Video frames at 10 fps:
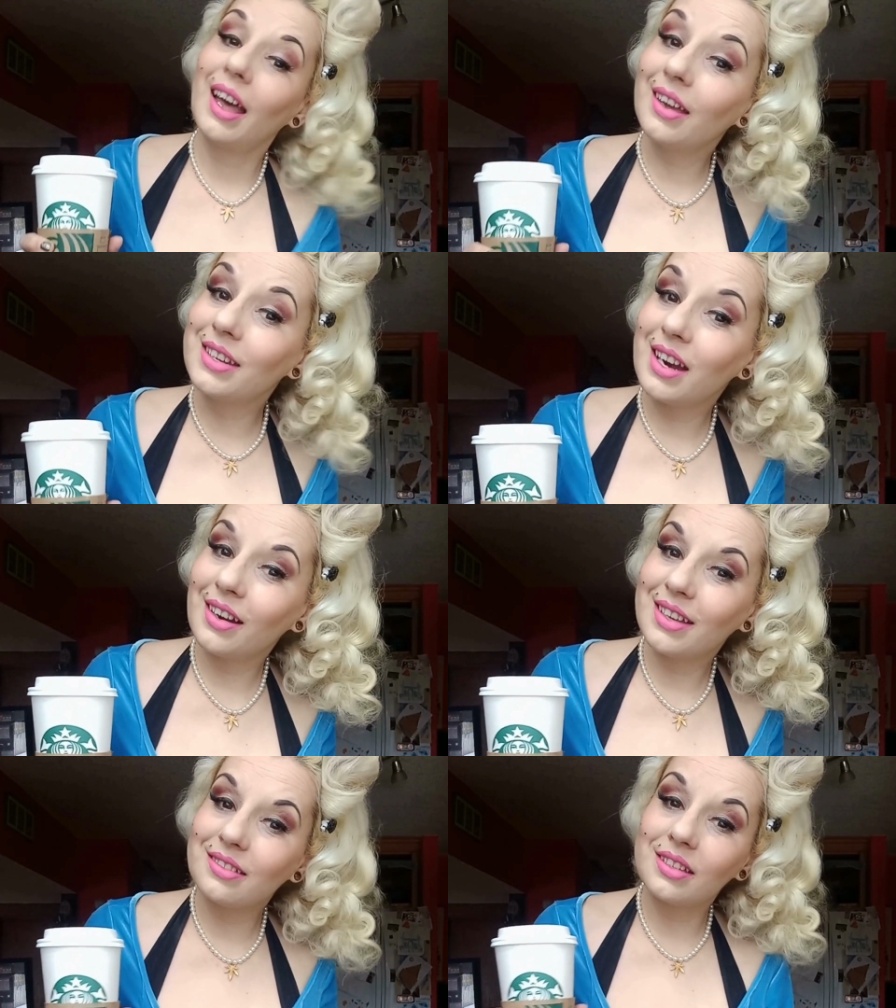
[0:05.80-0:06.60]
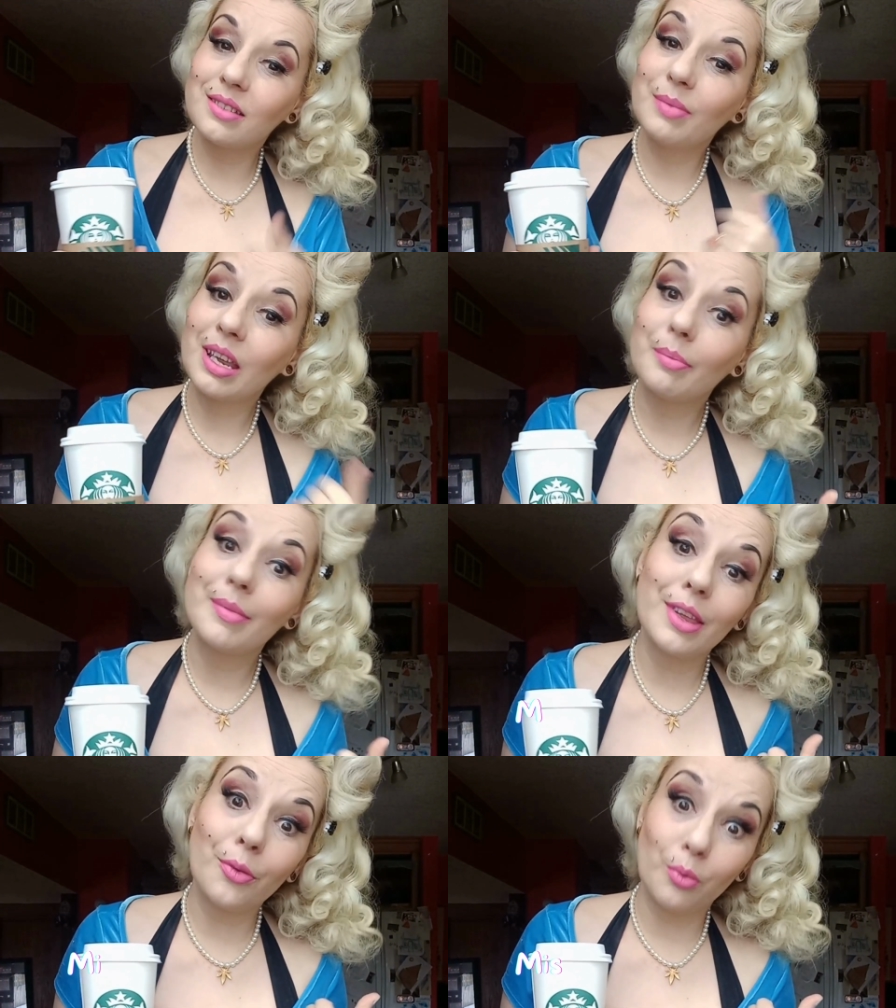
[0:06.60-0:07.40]
darlings, it's me,
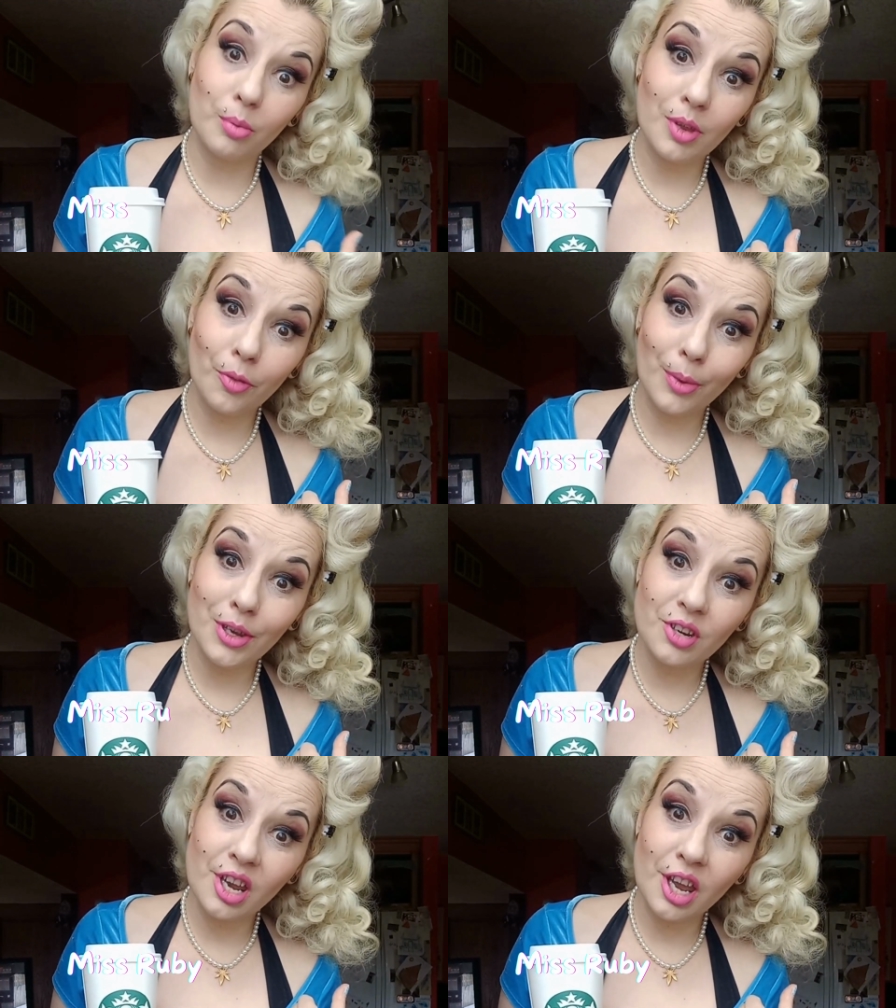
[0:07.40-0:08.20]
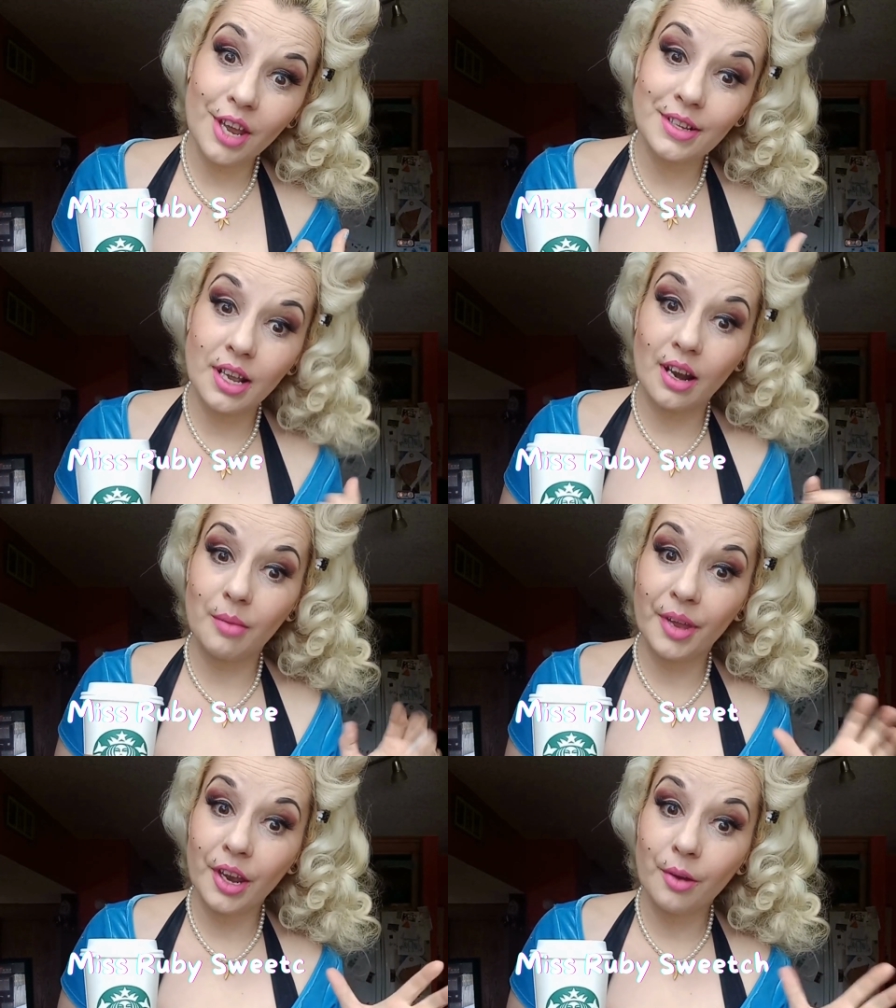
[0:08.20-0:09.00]
Miss Ruby Sweet Cheeks, and I'm
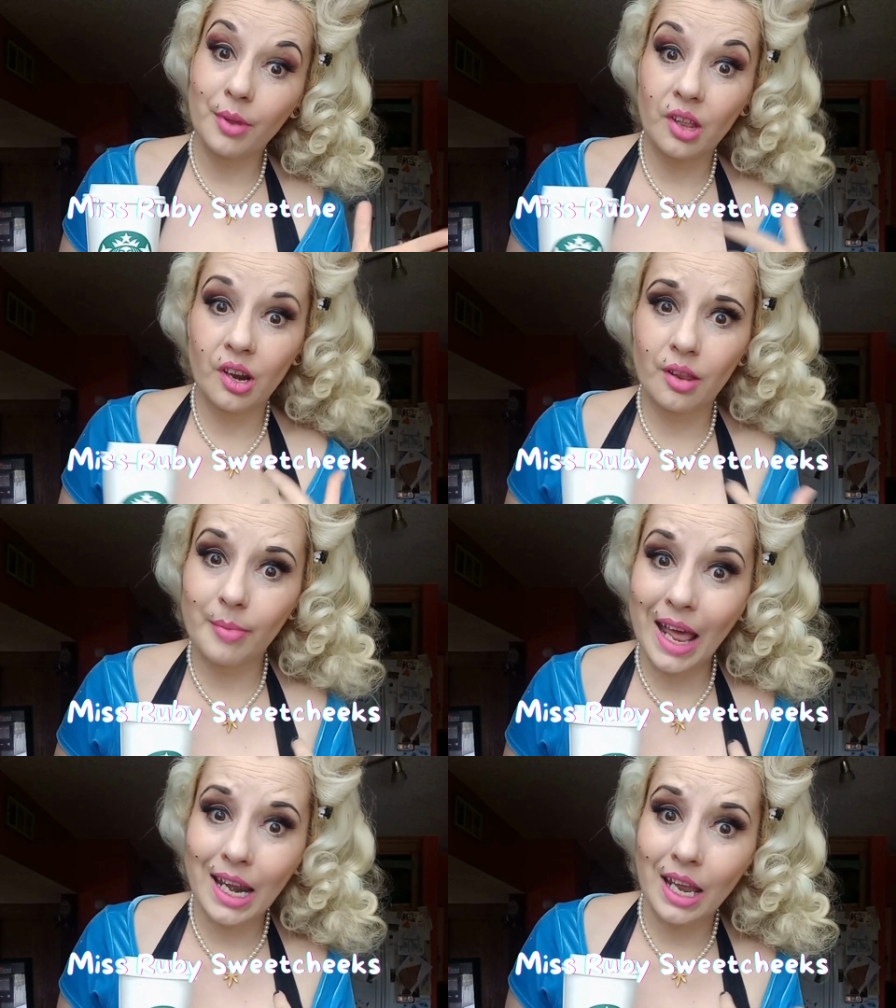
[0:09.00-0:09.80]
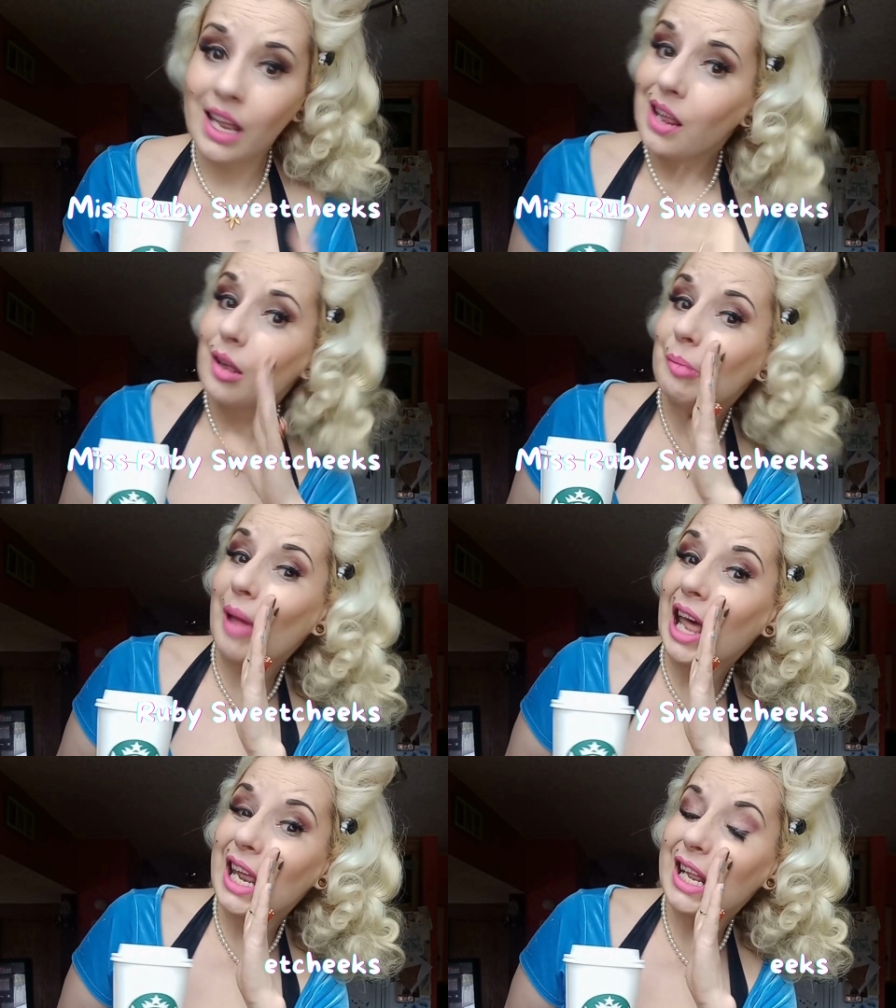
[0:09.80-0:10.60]
here with another Manny
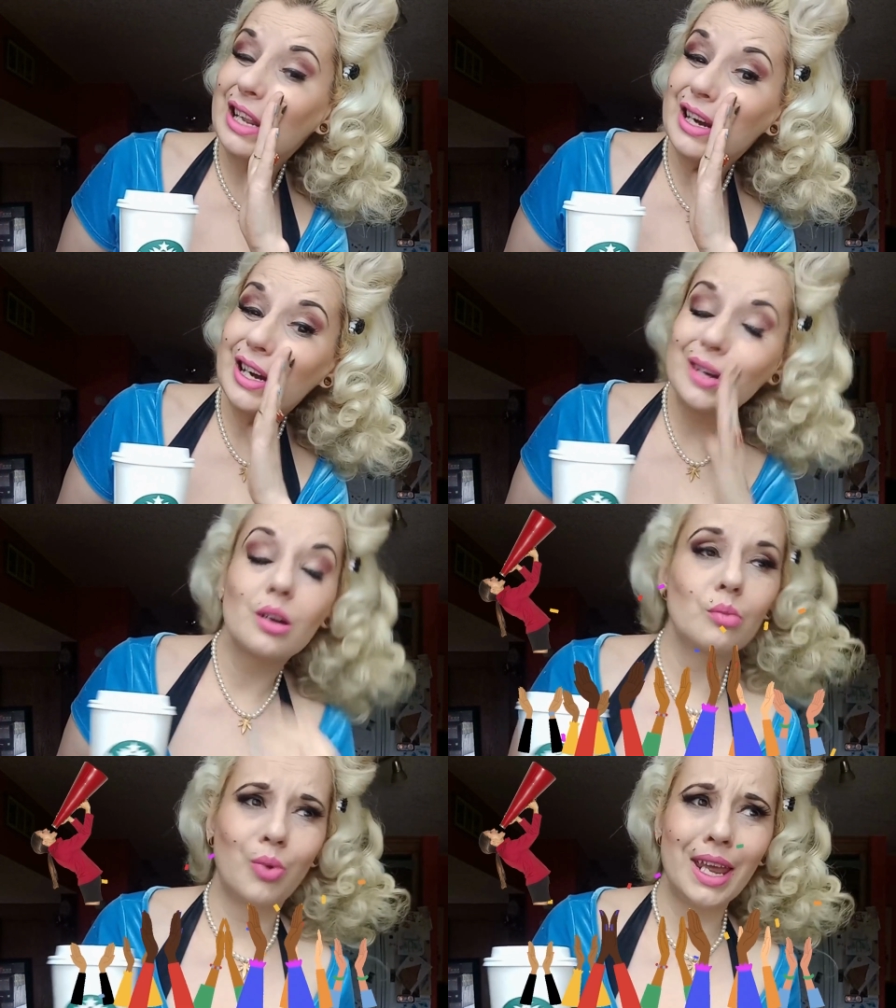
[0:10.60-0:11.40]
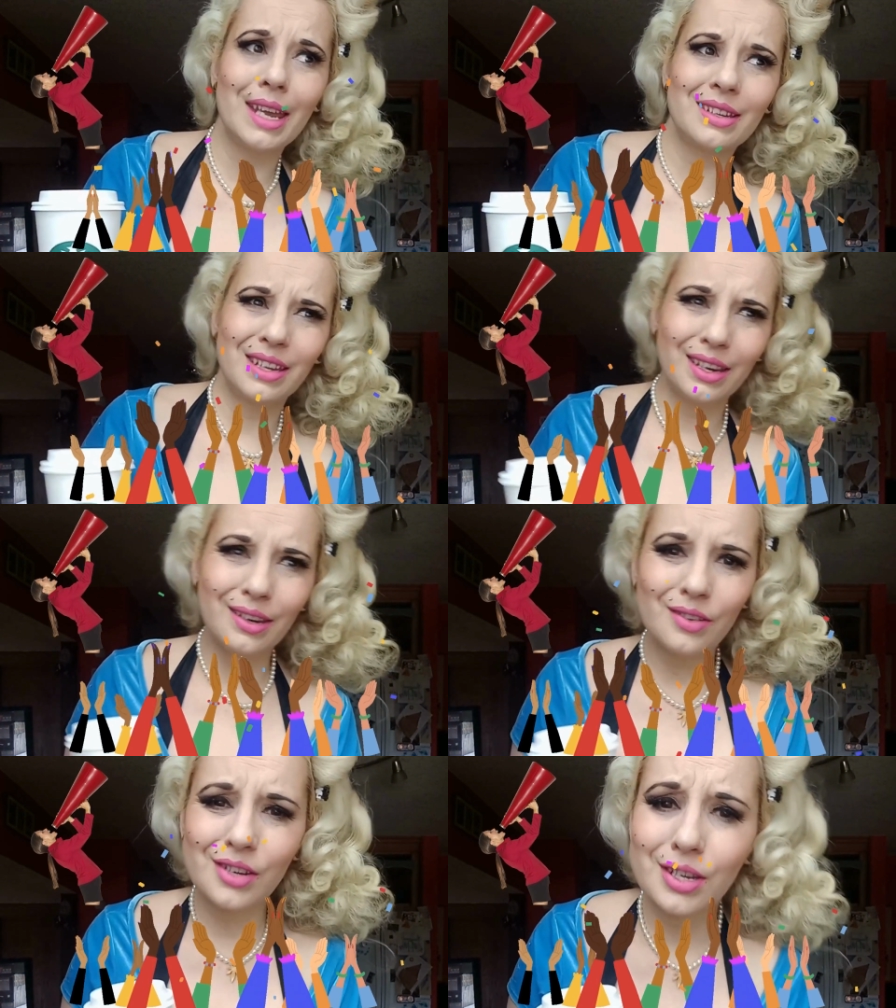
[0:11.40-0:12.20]
alert! Wait, didn't
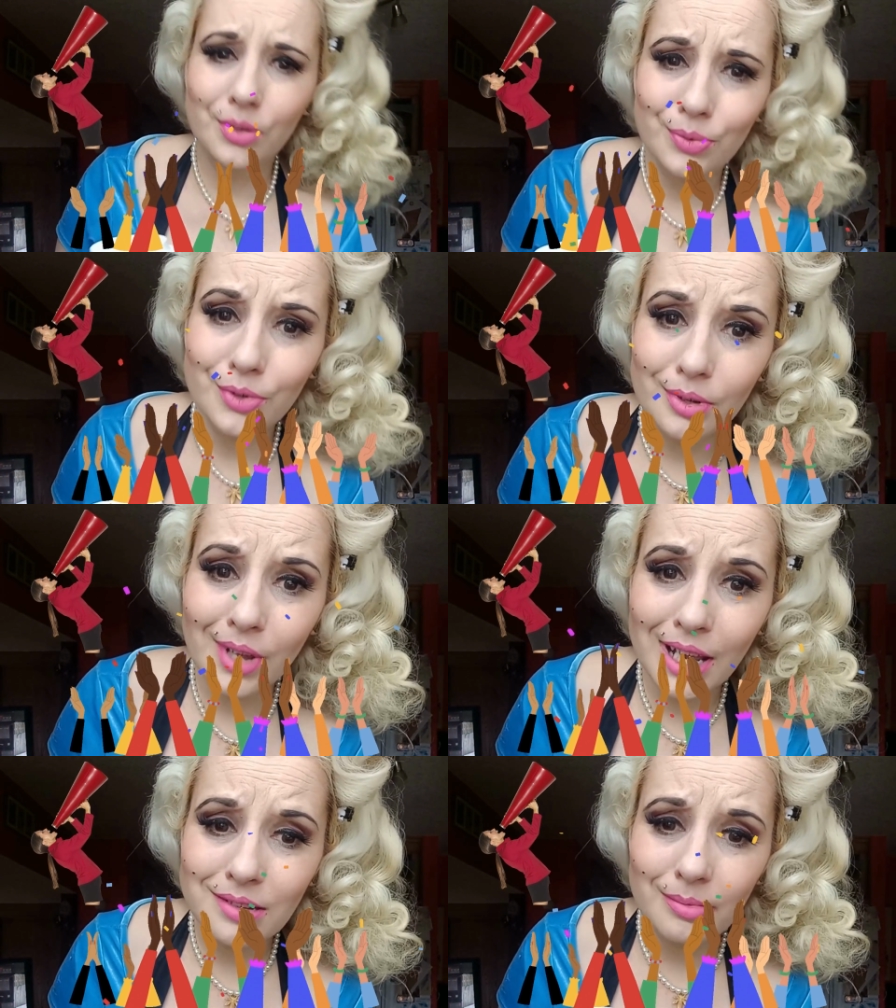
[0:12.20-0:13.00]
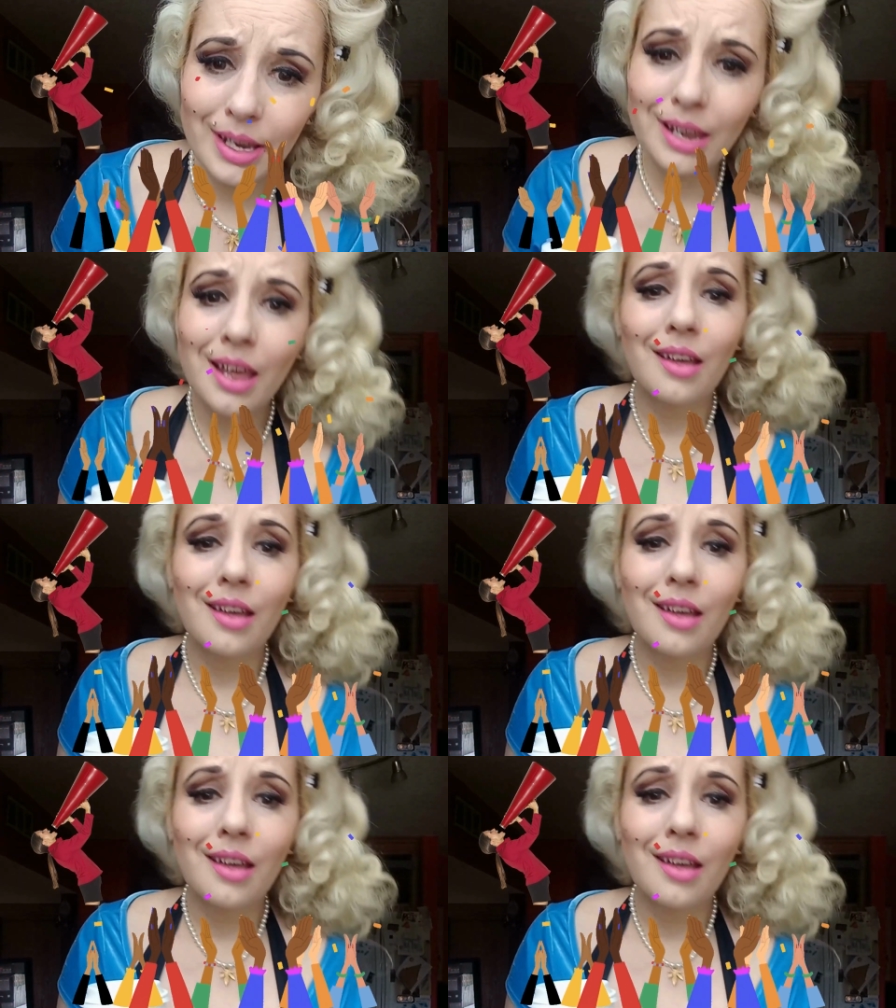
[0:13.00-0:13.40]
you just do 2 last week?